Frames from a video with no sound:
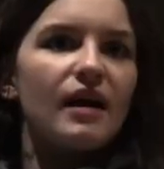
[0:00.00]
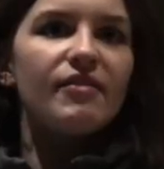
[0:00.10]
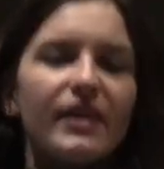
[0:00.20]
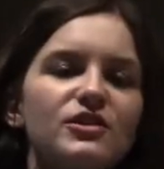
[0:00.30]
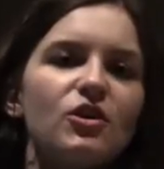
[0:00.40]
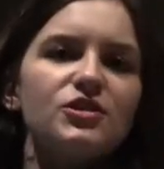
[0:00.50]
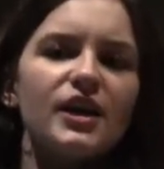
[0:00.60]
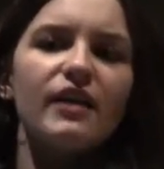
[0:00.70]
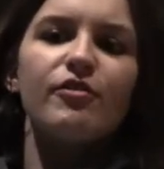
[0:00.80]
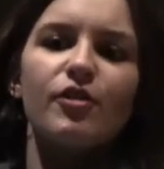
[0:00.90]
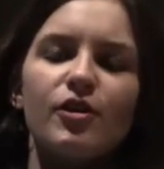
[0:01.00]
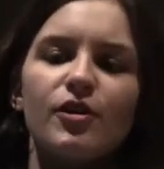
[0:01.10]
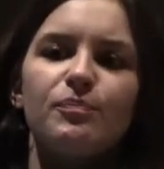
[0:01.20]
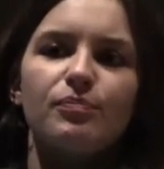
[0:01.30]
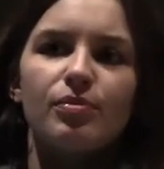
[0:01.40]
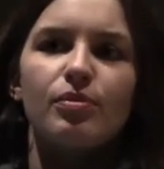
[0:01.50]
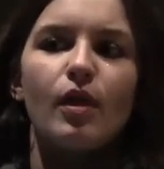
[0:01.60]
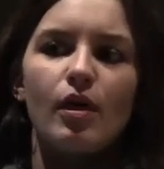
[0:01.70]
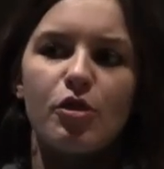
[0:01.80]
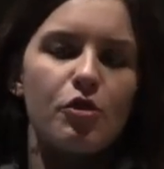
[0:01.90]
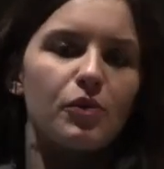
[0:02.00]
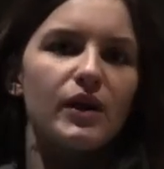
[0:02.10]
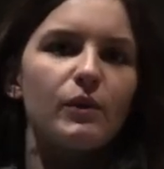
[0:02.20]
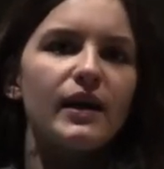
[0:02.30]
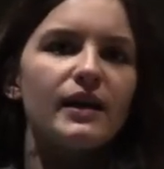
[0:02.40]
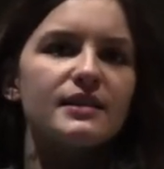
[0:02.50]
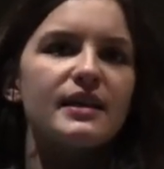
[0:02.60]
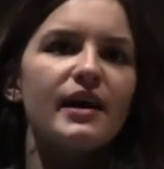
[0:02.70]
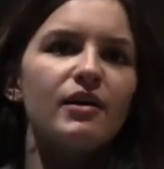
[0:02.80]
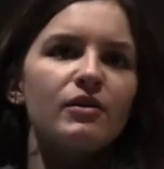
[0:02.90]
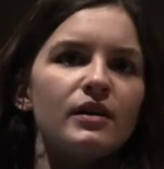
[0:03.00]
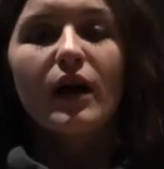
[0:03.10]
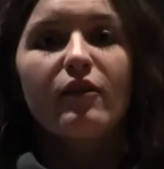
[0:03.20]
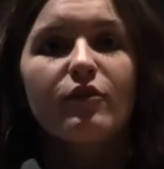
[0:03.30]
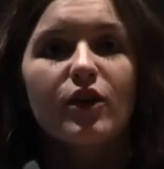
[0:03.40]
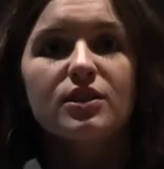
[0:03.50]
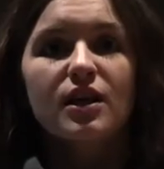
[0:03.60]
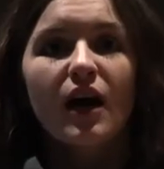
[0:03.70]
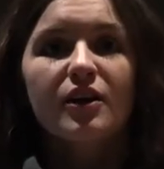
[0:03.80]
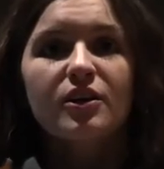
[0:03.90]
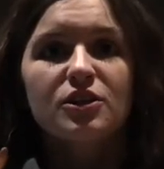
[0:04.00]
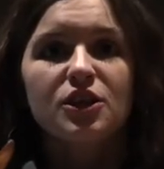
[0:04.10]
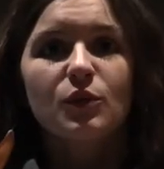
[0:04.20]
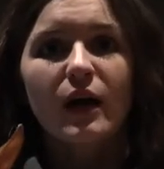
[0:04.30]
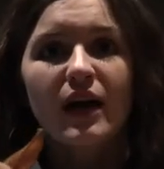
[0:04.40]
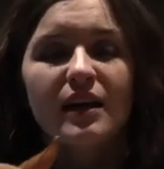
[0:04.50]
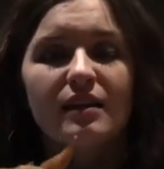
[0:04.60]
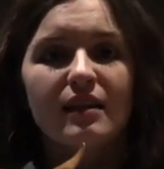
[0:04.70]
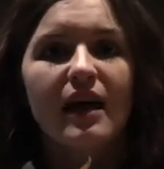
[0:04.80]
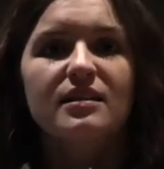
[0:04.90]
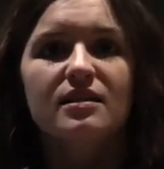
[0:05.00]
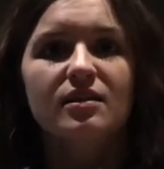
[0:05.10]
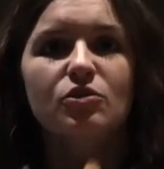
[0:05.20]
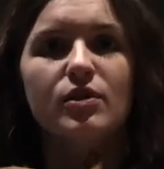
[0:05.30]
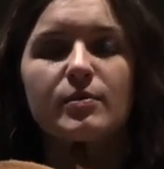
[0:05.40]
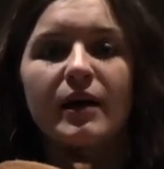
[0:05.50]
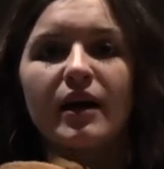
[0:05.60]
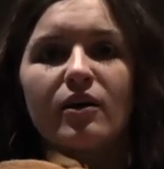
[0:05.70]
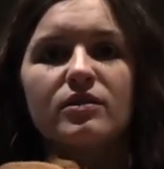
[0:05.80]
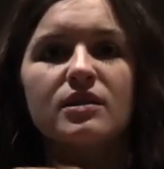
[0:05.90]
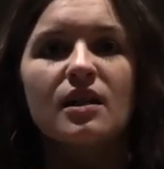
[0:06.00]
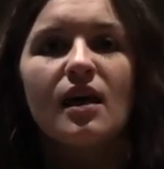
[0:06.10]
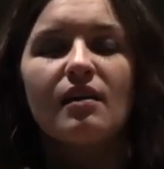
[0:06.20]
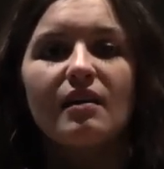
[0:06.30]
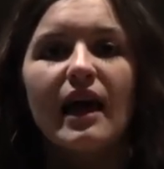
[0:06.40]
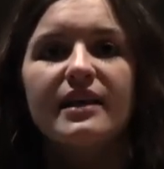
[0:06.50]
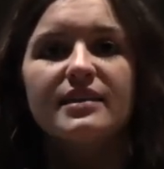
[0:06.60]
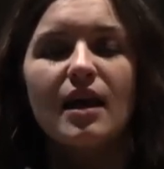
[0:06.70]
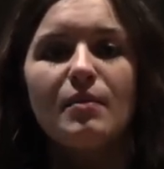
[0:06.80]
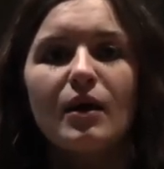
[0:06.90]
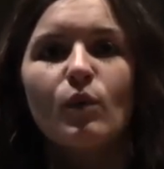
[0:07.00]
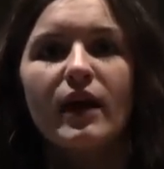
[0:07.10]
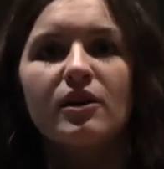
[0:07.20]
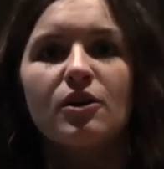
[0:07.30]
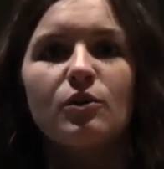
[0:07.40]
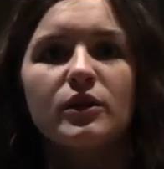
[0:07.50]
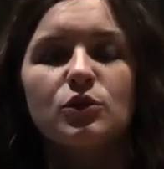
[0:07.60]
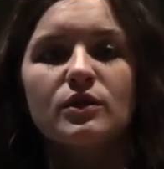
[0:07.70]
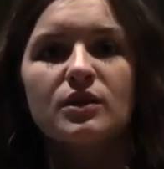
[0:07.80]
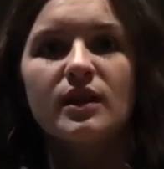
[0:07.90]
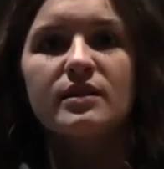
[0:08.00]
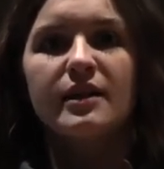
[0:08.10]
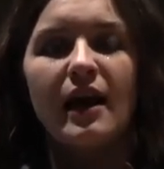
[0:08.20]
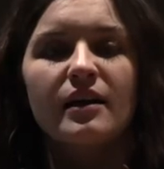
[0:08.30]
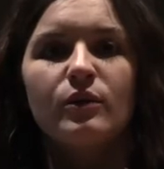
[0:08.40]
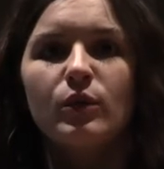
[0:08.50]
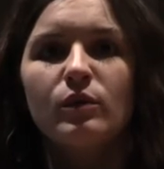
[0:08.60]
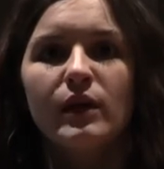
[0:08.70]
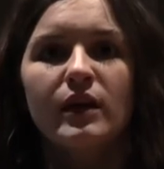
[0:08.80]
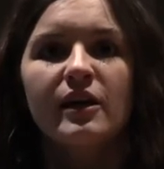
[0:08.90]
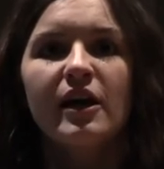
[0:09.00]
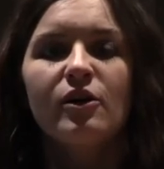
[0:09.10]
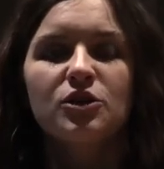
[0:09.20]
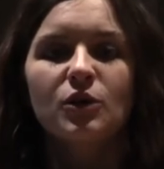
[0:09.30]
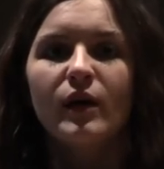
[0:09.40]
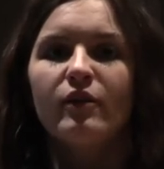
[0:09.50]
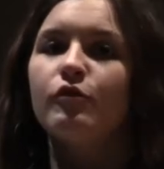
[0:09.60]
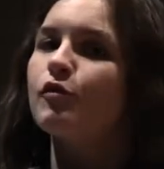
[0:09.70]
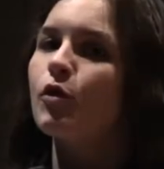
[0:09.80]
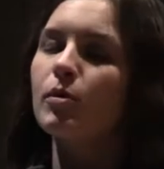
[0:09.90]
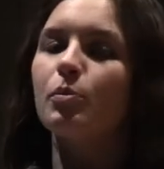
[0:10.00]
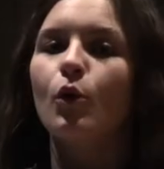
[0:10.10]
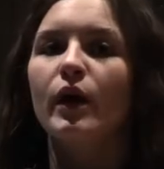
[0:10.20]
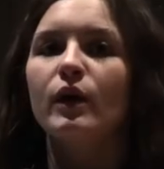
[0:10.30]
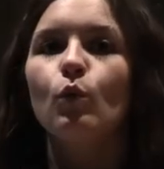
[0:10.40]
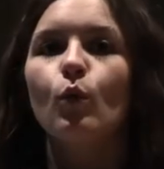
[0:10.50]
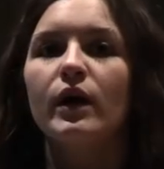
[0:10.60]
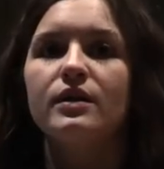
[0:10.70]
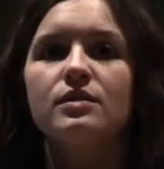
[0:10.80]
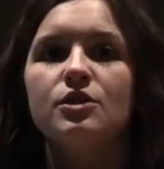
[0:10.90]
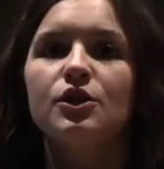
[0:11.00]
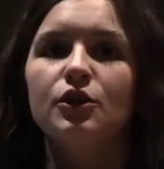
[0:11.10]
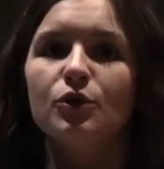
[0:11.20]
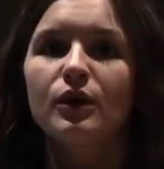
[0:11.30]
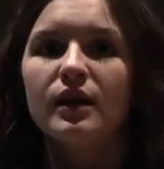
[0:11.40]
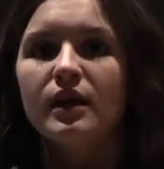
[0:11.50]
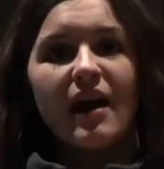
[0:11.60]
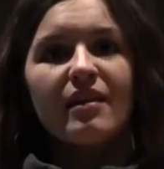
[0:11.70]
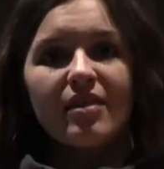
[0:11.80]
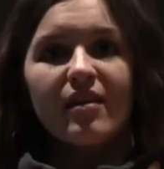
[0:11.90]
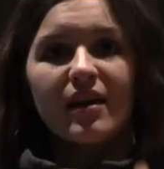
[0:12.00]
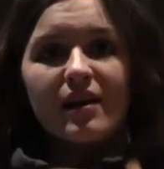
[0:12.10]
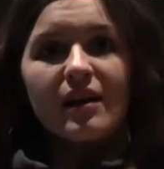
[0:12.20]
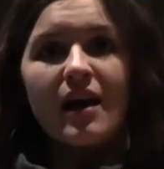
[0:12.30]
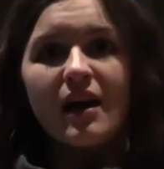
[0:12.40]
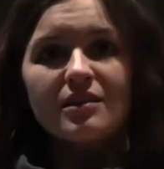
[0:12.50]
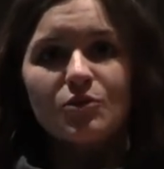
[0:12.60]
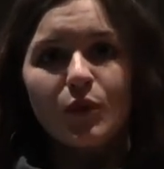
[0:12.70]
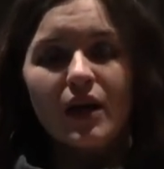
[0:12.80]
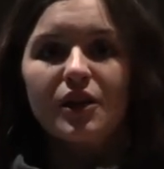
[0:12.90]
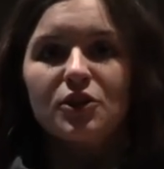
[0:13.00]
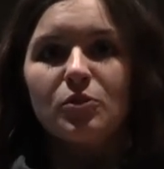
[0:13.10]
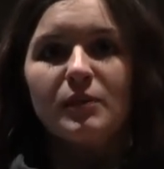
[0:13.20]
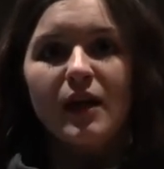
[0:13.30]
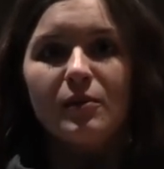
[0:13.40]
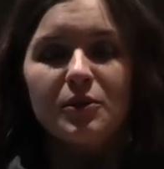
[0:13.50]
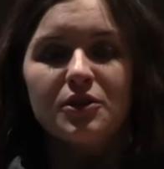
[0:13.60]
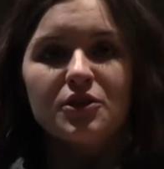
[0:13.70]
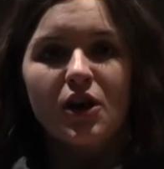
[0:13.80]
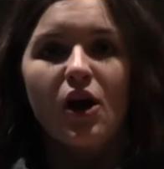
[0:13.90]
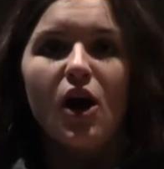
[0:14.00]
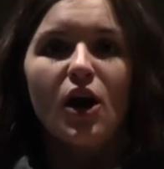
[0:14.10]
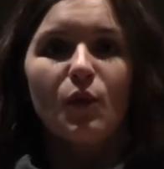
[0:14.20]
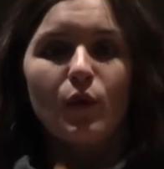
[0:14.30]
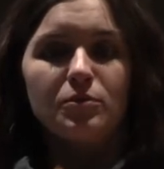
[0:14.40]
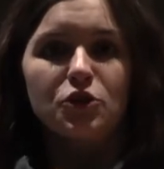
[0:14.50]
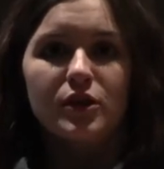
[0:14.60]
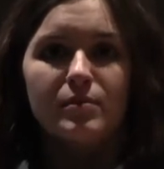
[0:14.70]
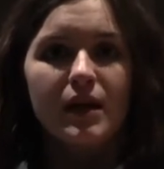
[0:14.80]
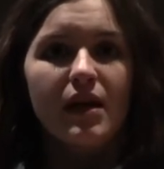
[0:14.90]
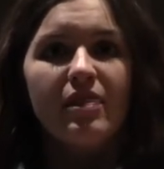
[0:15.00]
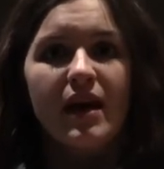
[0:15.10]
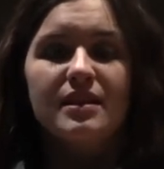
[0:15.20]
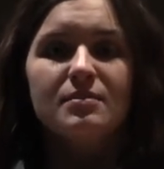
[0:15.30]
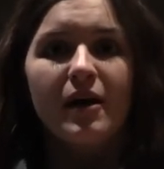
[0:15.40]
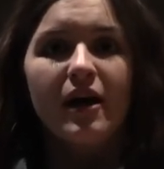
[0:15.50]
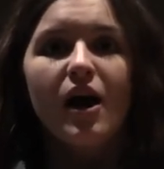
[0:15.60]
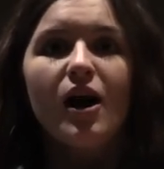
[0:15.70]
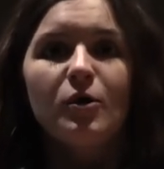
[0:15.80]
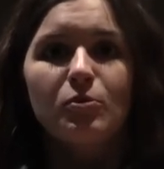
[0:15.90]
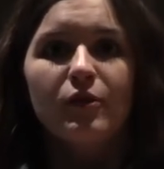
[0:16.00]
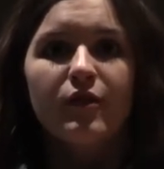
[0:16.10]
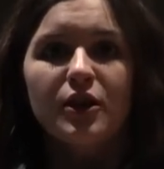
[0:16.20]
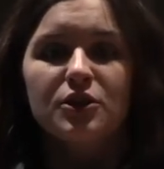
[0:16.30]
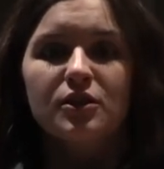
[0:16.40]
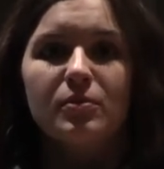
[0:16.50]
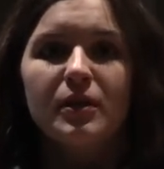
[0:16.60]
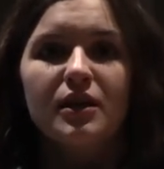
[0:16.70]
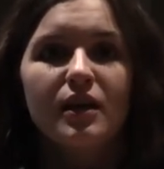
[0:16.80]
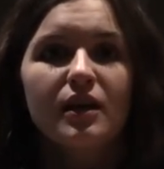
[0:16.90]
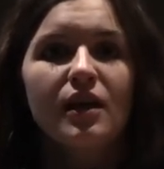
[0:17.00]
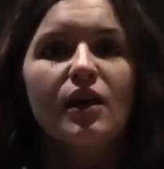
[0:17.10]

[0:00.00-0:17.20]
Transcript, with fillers: I've had Dulce for three weeks now. When I first got her, she weighed less than three pounds. Last time I weighed her, which was exactly one week ago, she weighed 4.12. I think next week she'll be able to start heartworm treatment. That is my unprofessional opinion.